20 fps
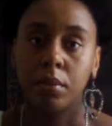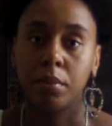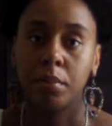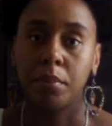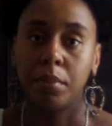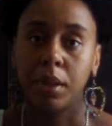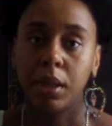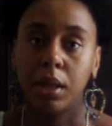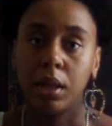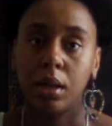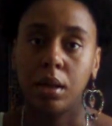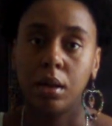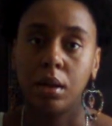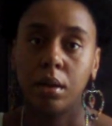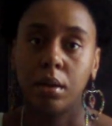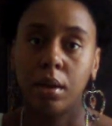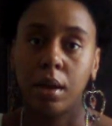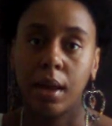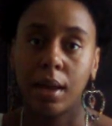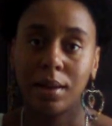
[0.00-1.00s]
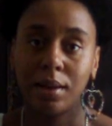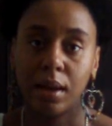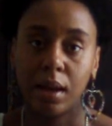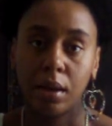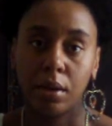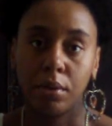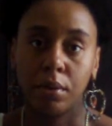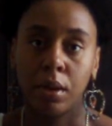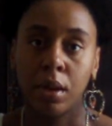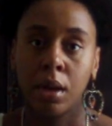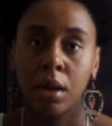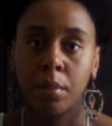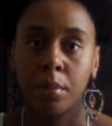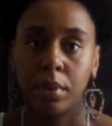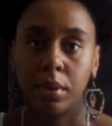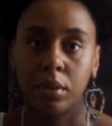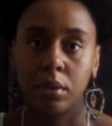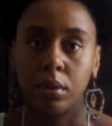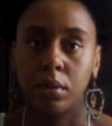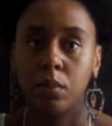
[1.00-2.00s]
be head down,
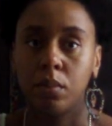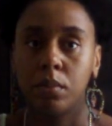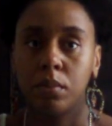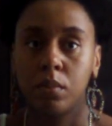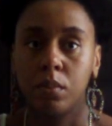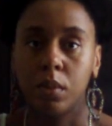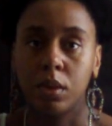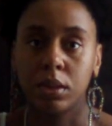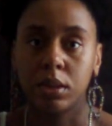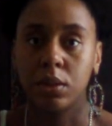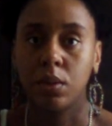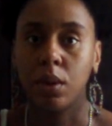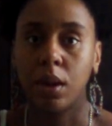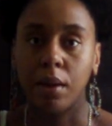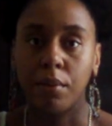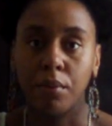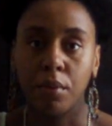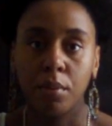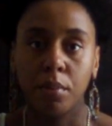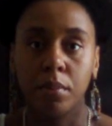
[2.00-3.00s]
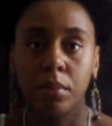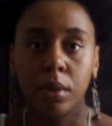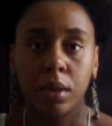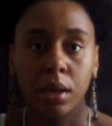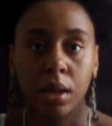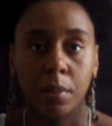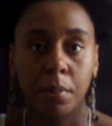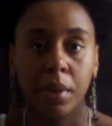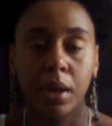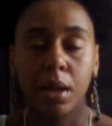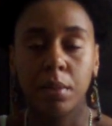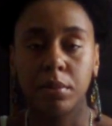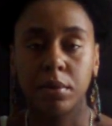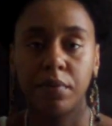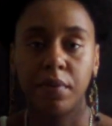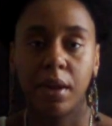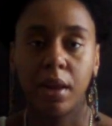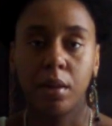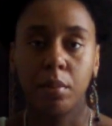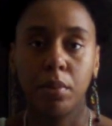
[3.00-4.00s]
but then once all that room becomes
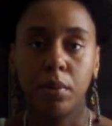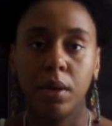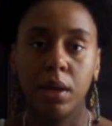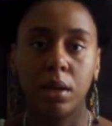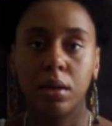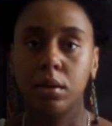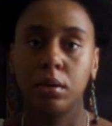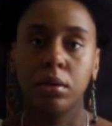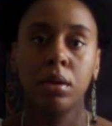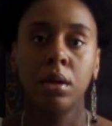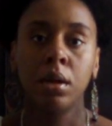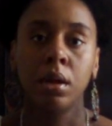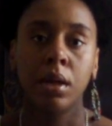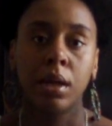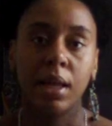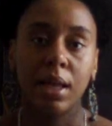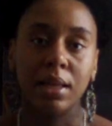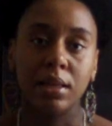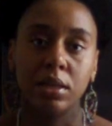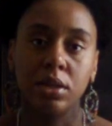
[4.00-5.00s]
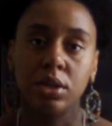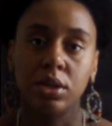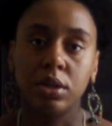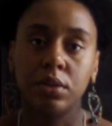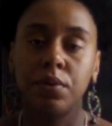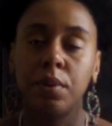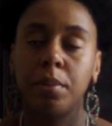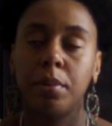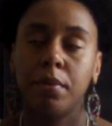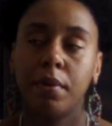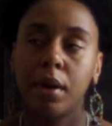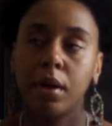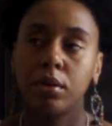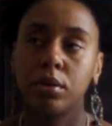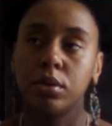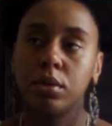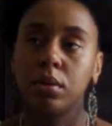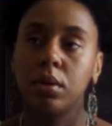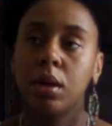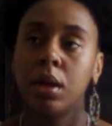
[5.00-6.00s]
available, he can easily just slip around.
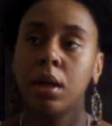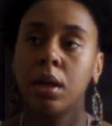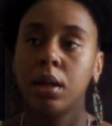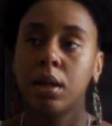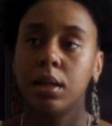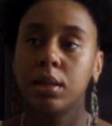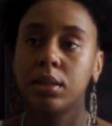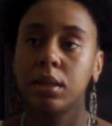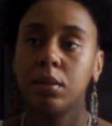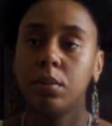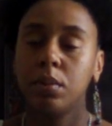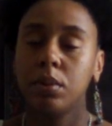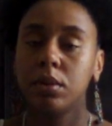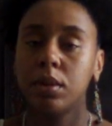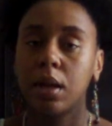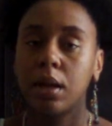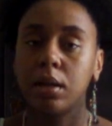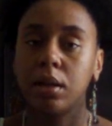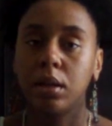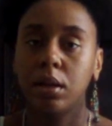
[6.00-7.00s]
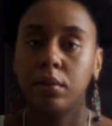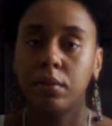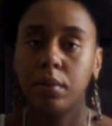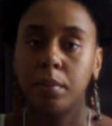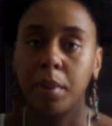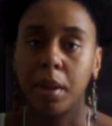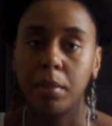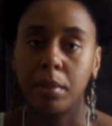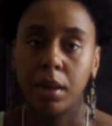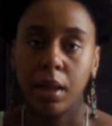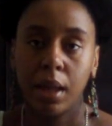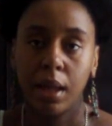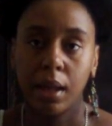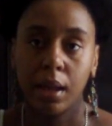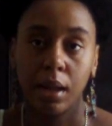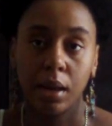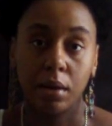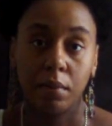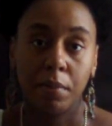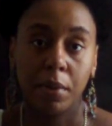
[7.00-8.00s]
So they said once I deliver baby A
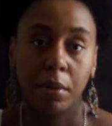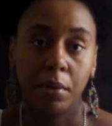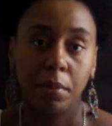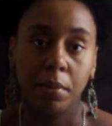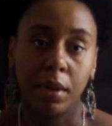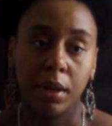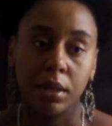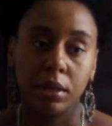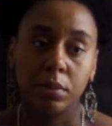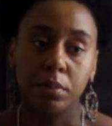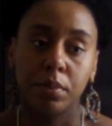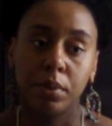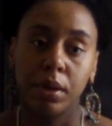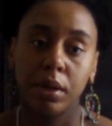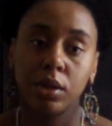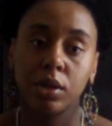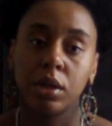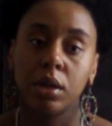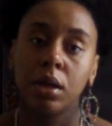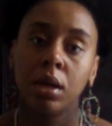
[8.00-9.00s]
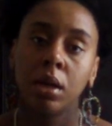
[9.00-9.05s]
and if baby B is breech,